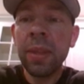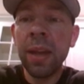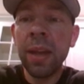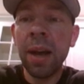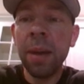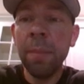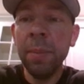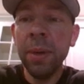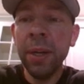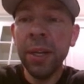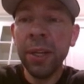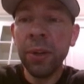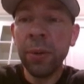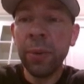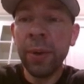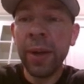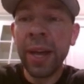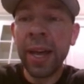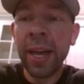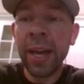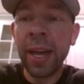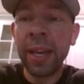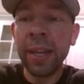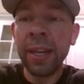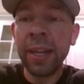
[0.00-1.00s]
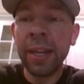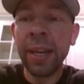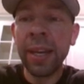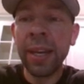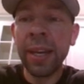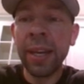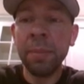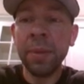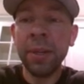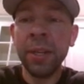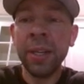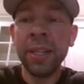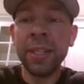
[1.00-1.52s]
I'm going to go ahead and
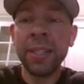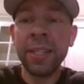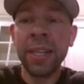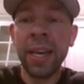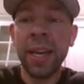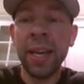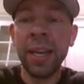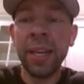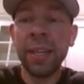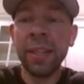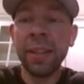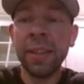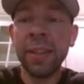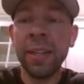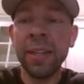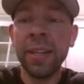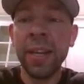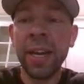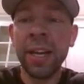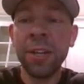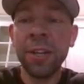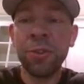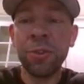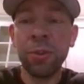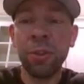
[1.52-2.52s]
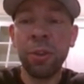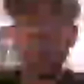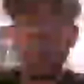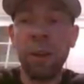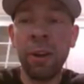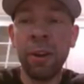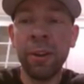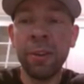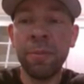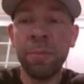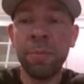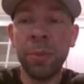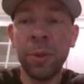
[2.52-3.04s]
I'm going to take the natural
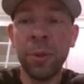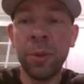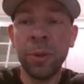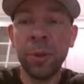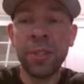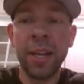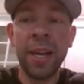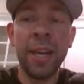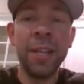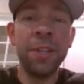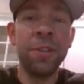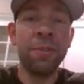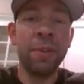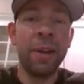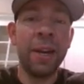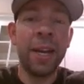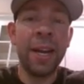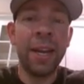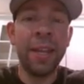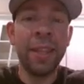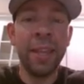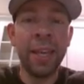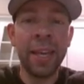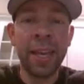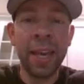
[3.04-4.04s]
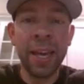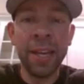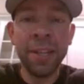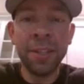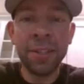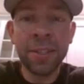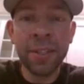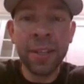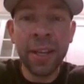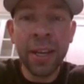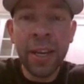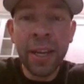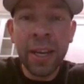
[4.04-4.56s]
log of both sides right out of the
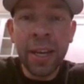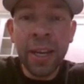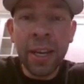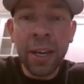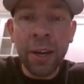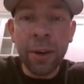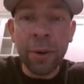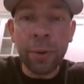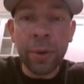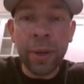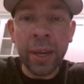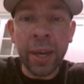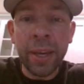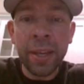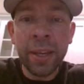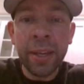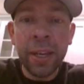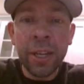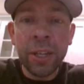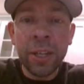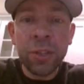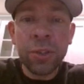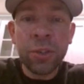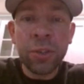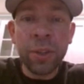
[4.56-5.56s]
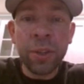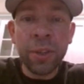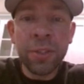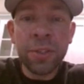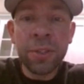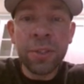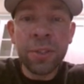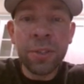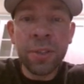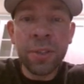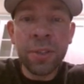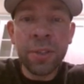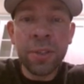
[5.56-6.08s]
gates. Okay, so this
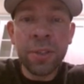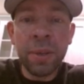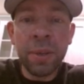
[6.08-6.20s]
is going to